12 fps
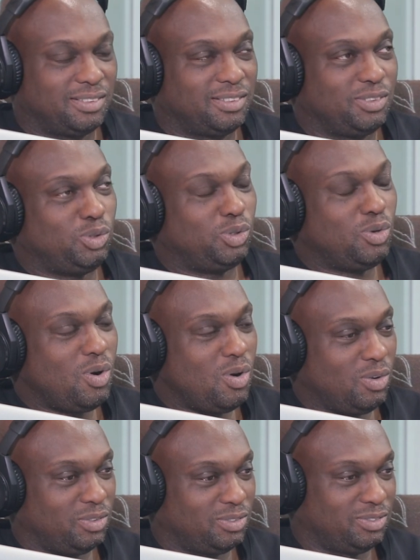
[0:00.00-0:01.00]

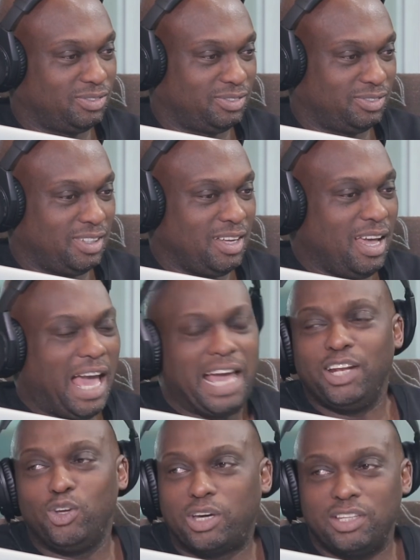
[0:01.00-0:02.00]
Sure.
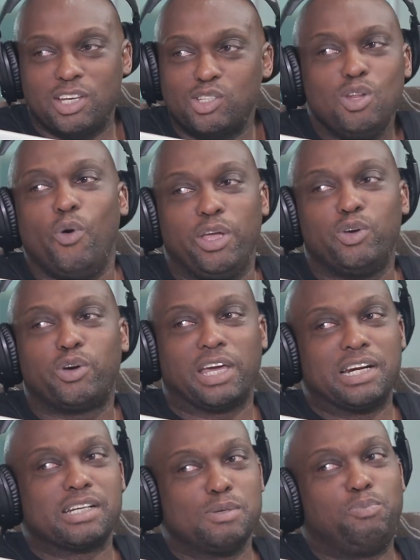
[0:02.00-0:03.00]
And there's no way you
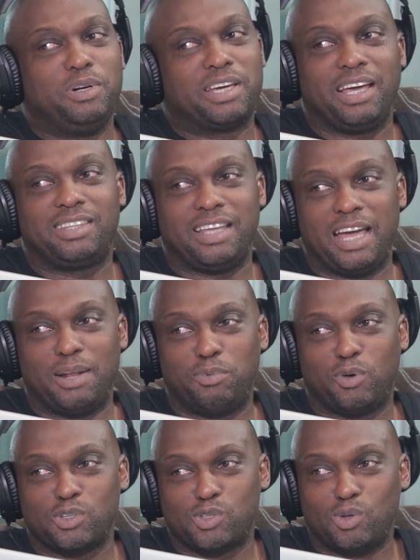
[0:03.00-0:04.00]
can replicate that,
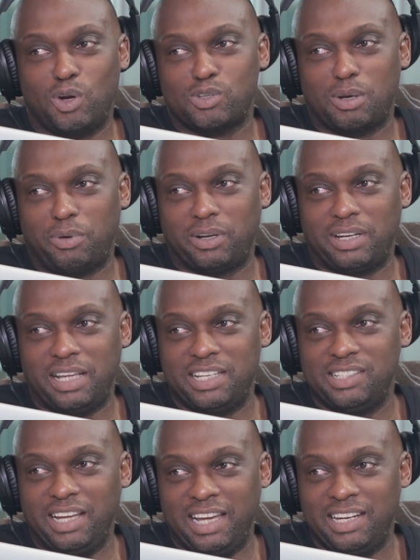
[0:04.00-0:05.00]
because it's also about
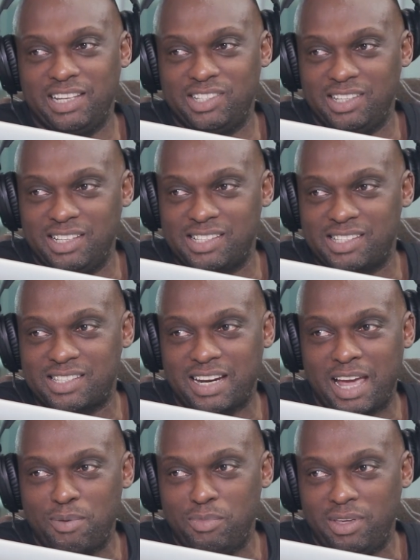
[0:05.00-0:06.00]
energies,
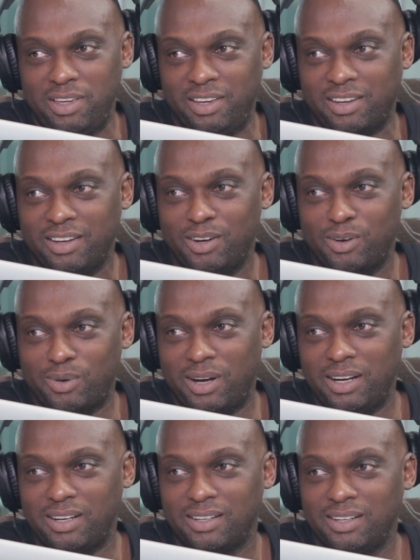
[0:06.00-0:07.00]
timing,
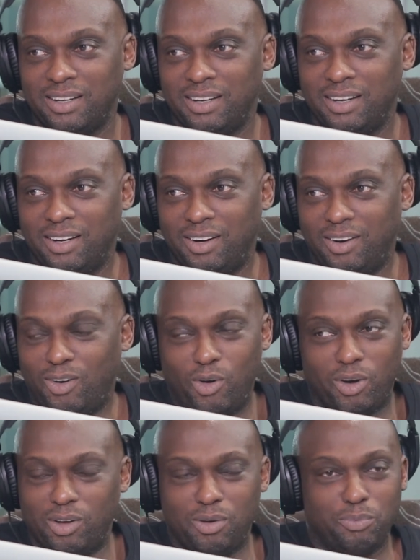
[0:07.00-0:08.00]
right?
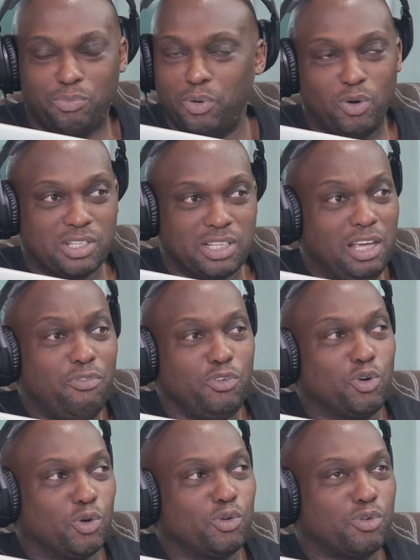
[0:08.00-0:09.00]
Or because if
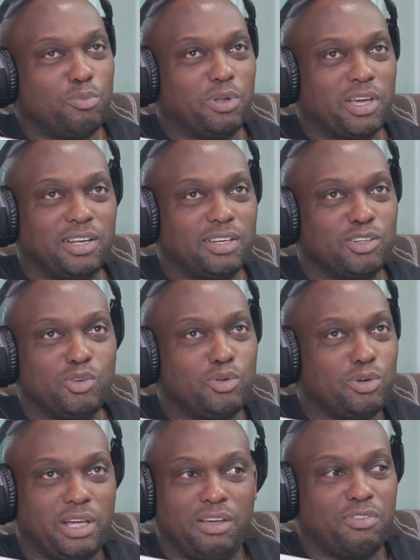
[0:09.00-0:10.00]
you could replicate it, you
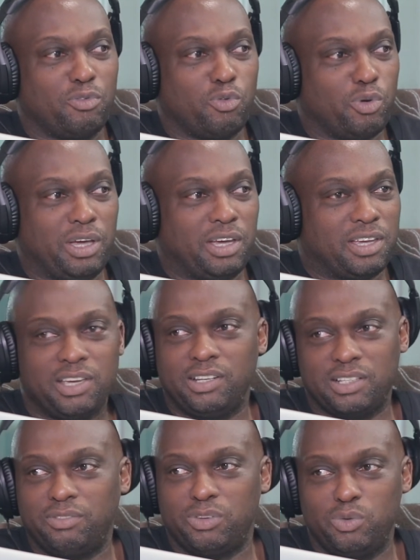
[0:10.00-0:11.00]
could have a
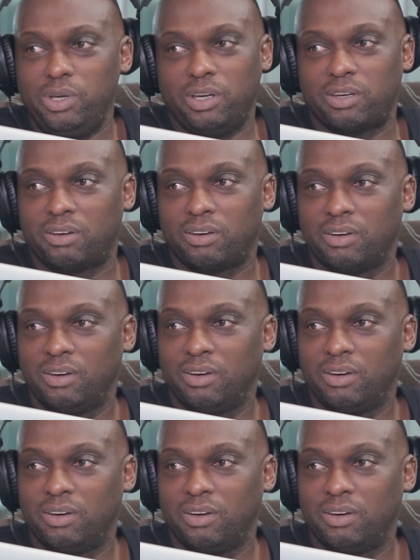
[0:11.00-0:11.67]
hit every week.